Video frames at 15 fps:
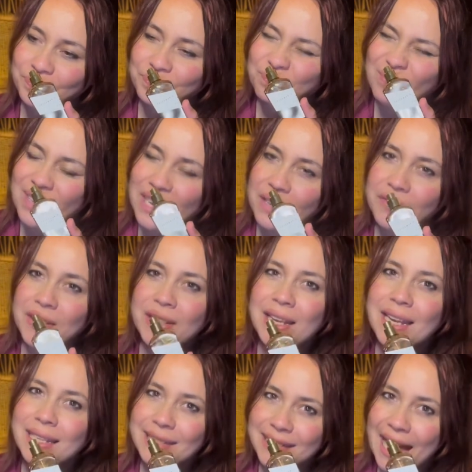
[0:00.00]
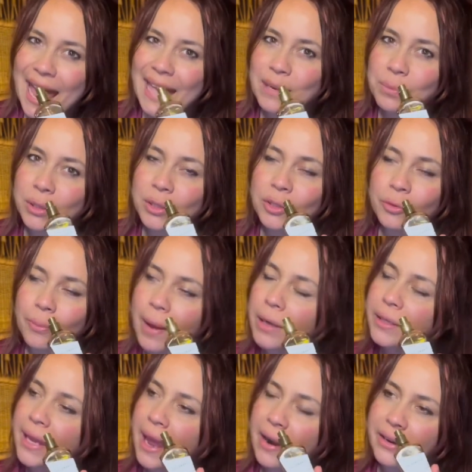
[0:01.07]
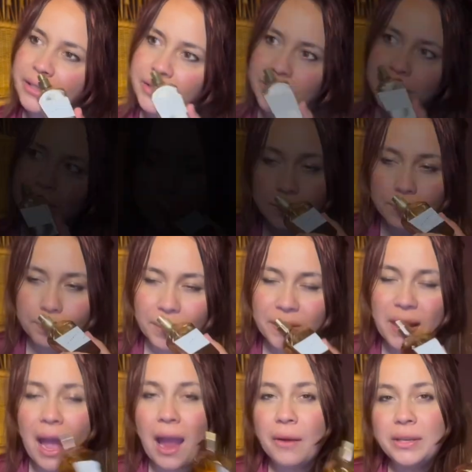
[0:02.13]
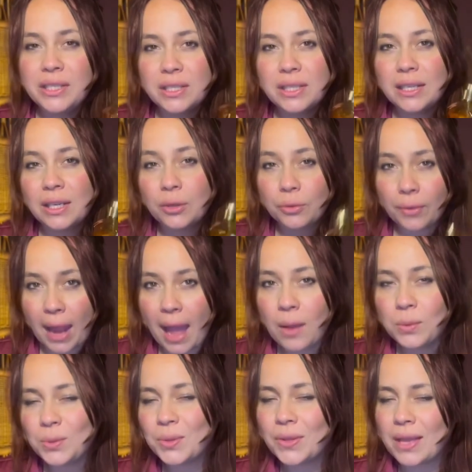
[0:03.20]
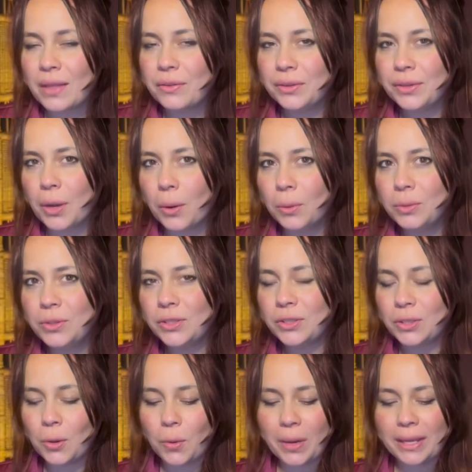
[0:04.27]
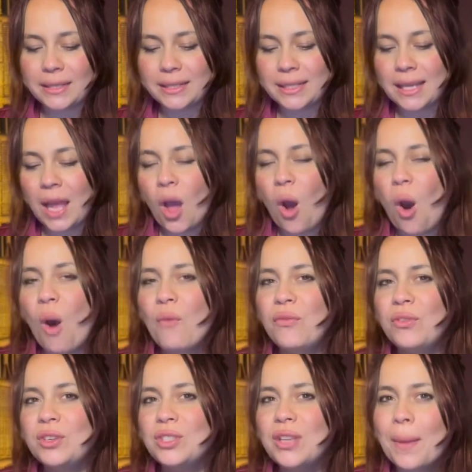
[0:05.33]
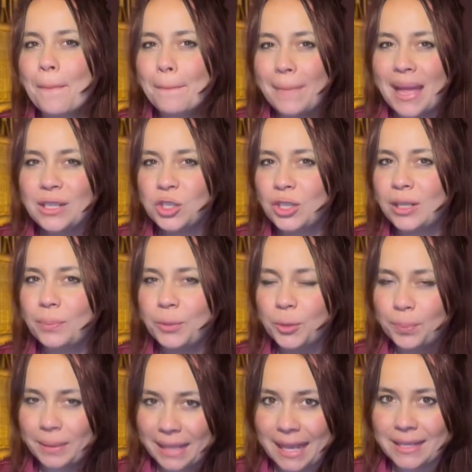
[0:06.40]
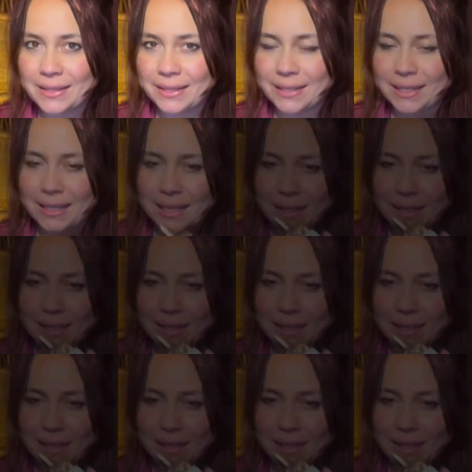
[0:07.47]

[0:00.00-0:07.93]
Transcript: gives it its edible gourmand character. But the iris grounds the other notes, so it offers a magical perplexity. This